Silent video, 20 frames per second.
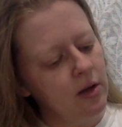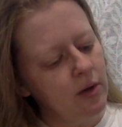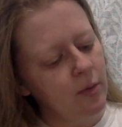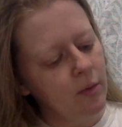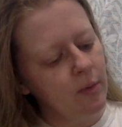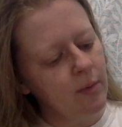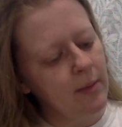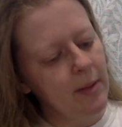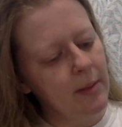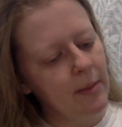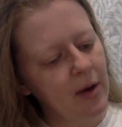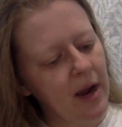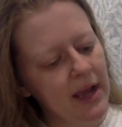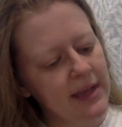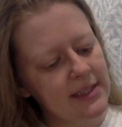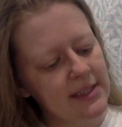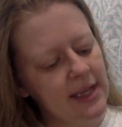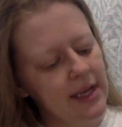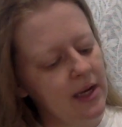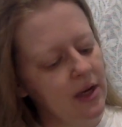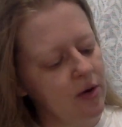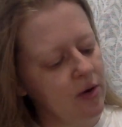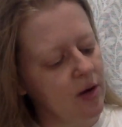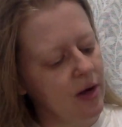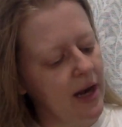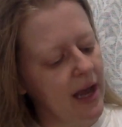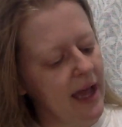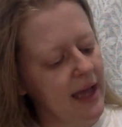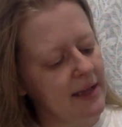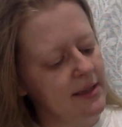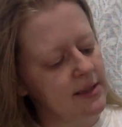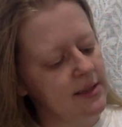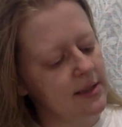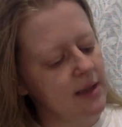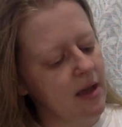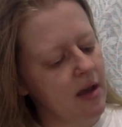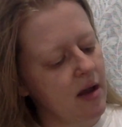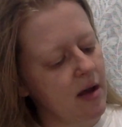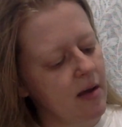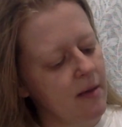Remember, I said you could add
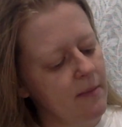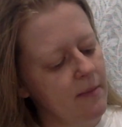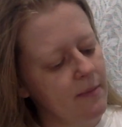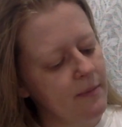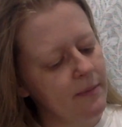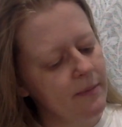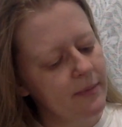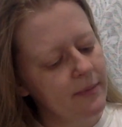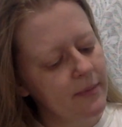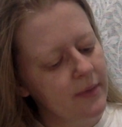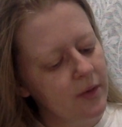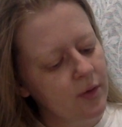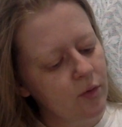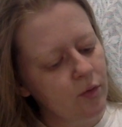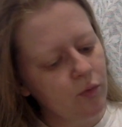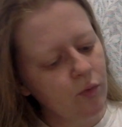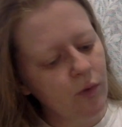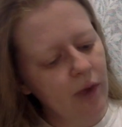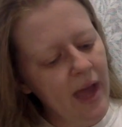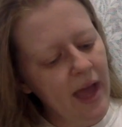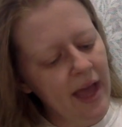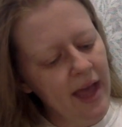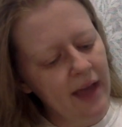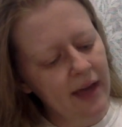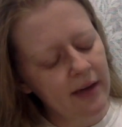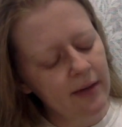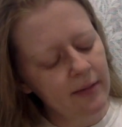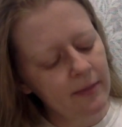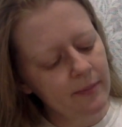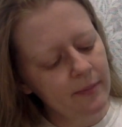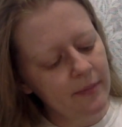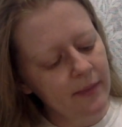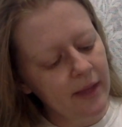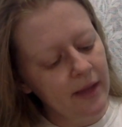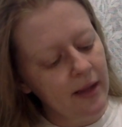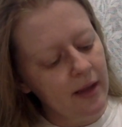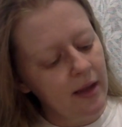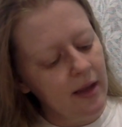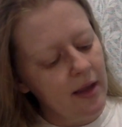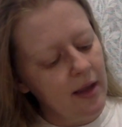some red.
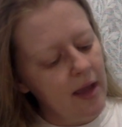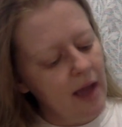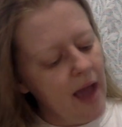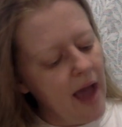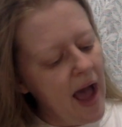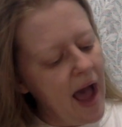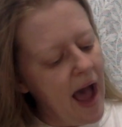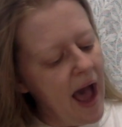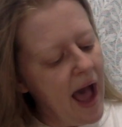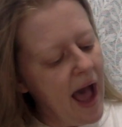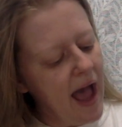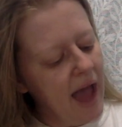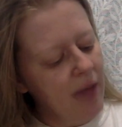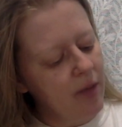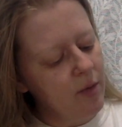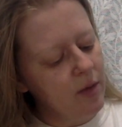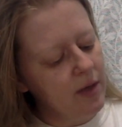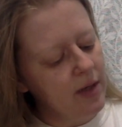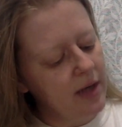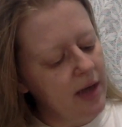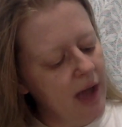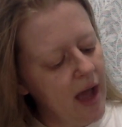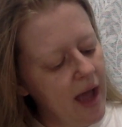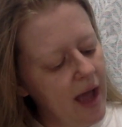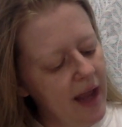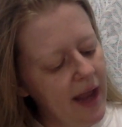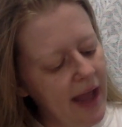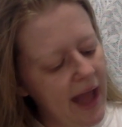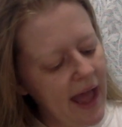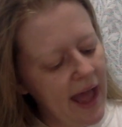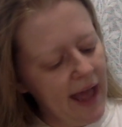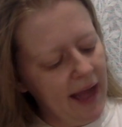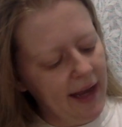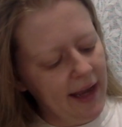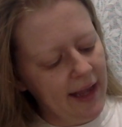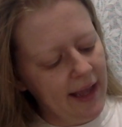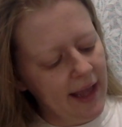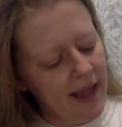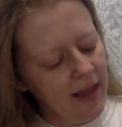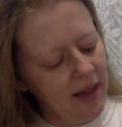I would not add
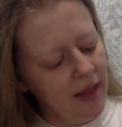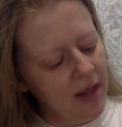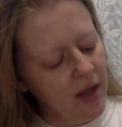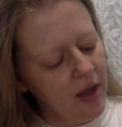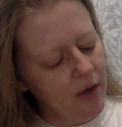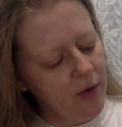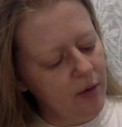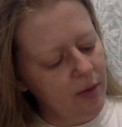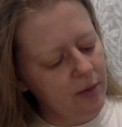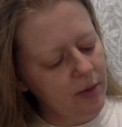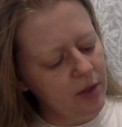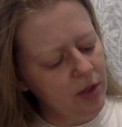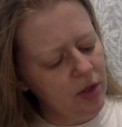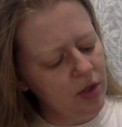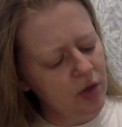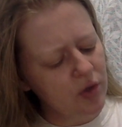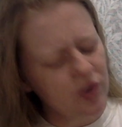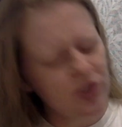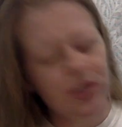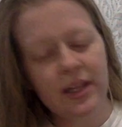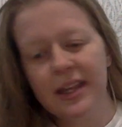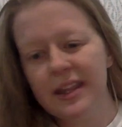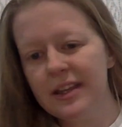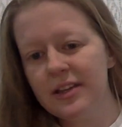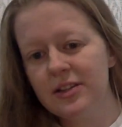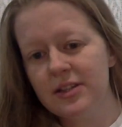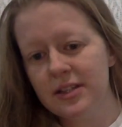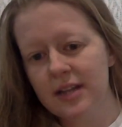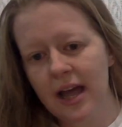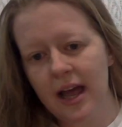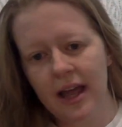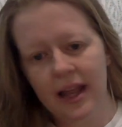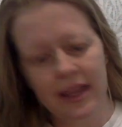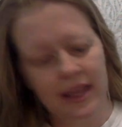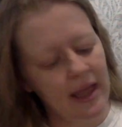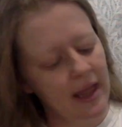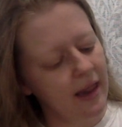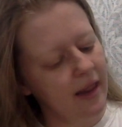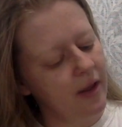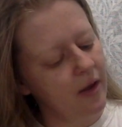yellow. Usually there's not
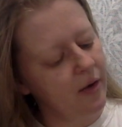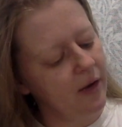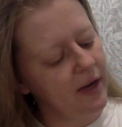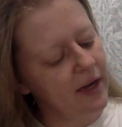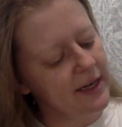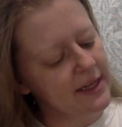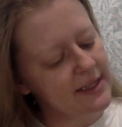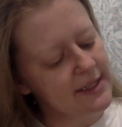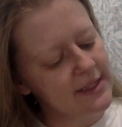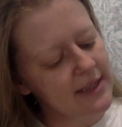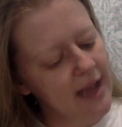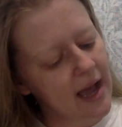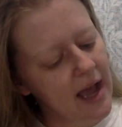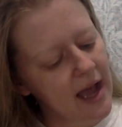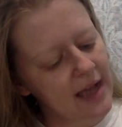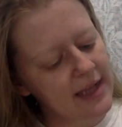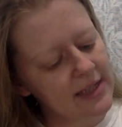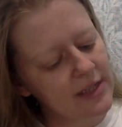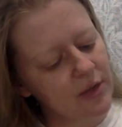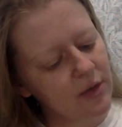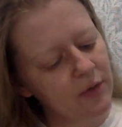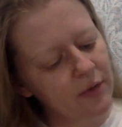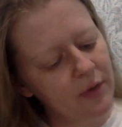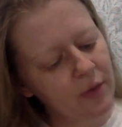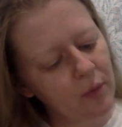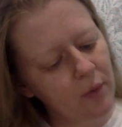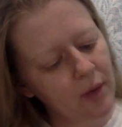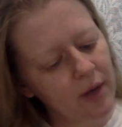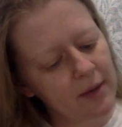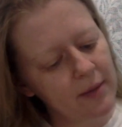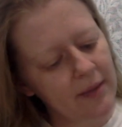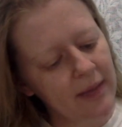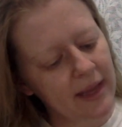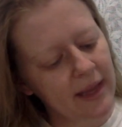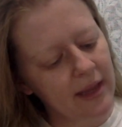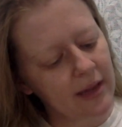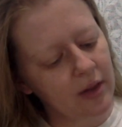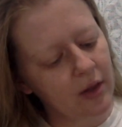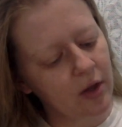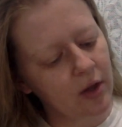yellow in a sky, so if you want to
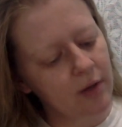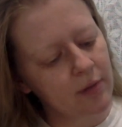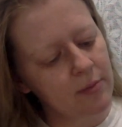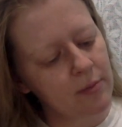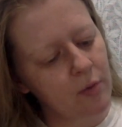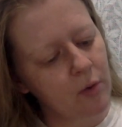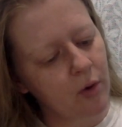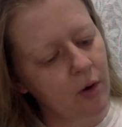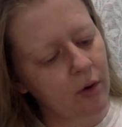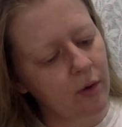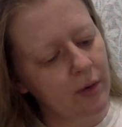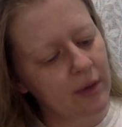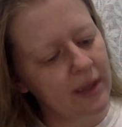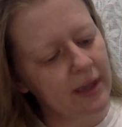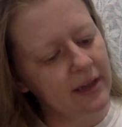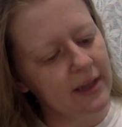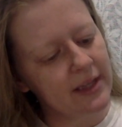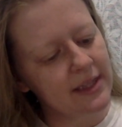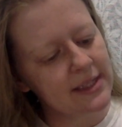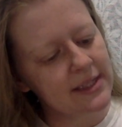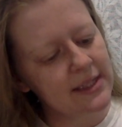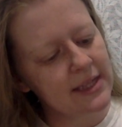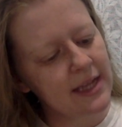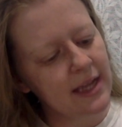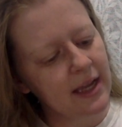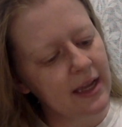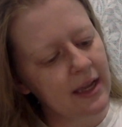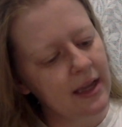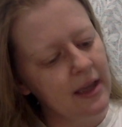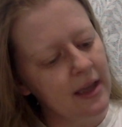make it look more realistic,